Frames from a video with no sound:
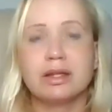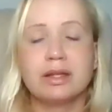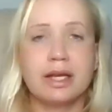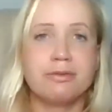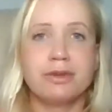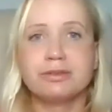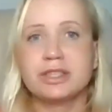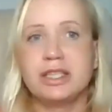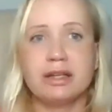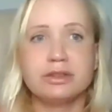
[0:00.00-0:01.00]
like
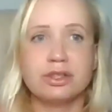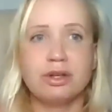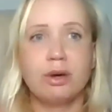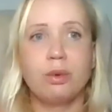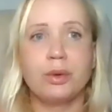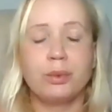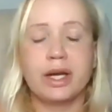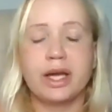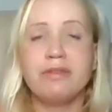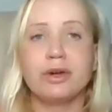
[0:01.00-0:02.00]
15 years ago or
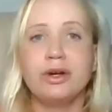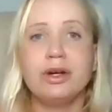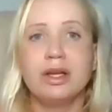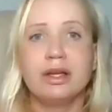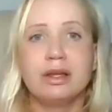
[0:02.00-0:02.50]
whatever,